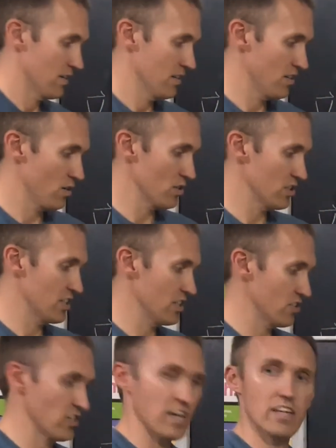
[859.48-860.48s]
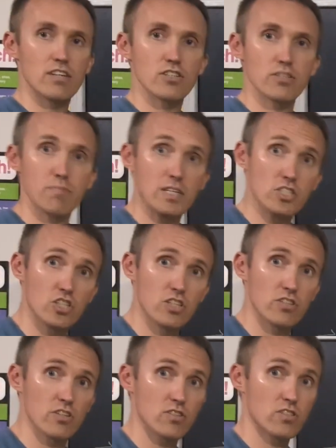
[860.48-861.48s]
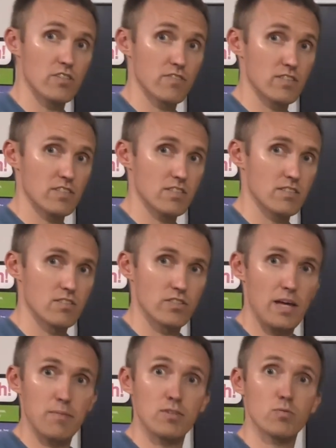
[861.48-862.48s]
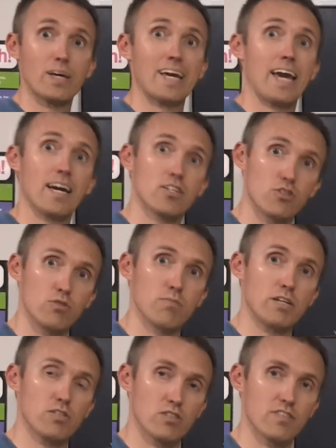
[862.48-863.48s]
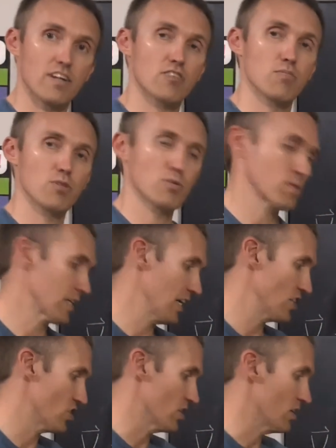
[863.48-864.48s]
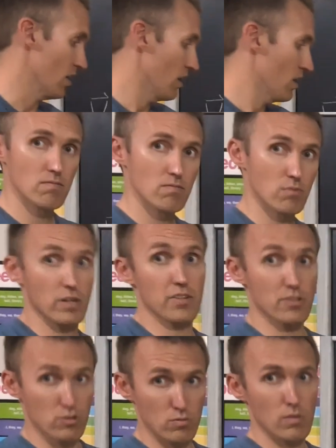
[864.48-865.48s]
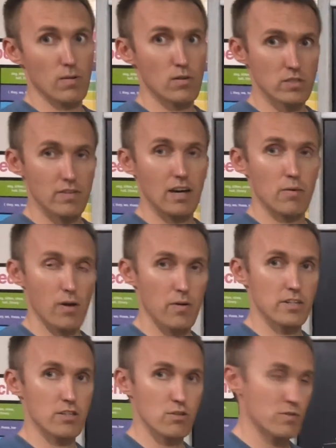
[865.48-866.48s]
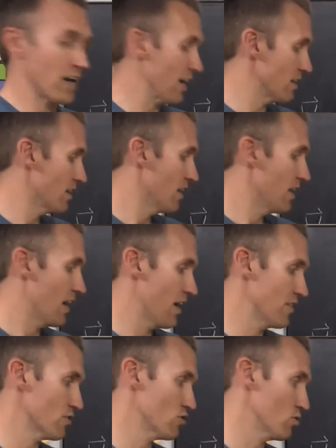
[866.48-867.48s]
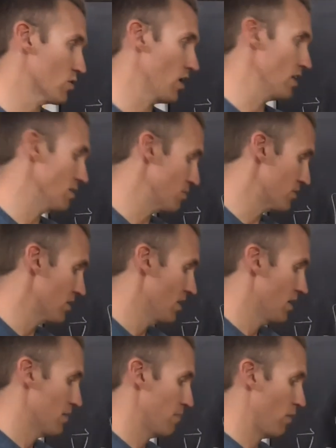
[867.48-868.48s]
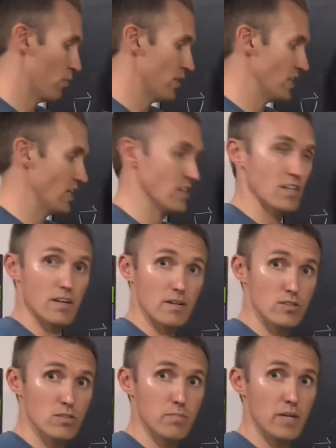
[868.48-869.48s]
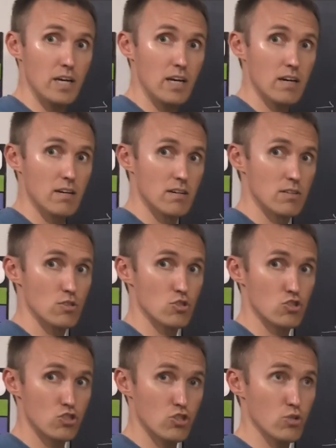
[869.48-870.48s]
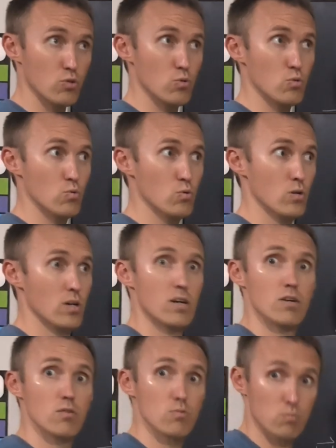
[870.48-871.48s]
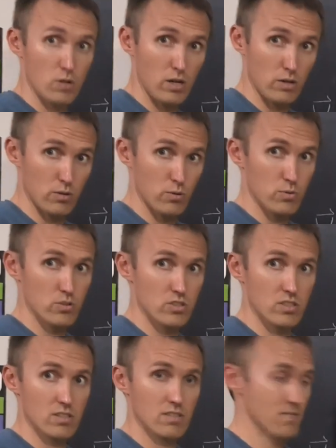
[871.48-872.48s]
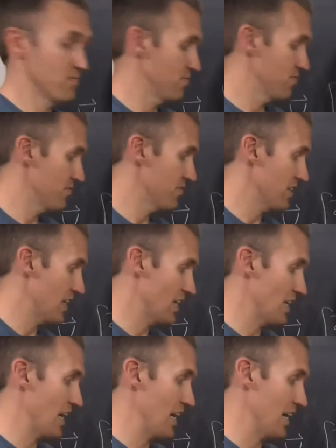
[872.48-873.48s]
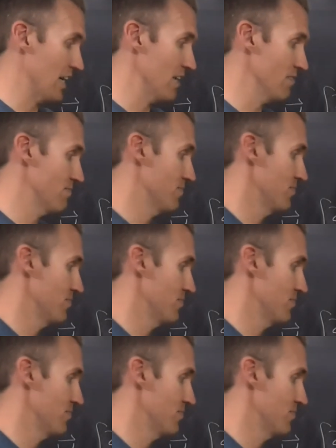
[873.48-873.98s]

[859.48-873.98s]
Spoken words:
Notice these inner dimensions are different. That means we can't do matrix vector multiplication. Well, there's 3 rows of A, we already knew that. And there's 2 columns, but we need there to be 2 rows in A.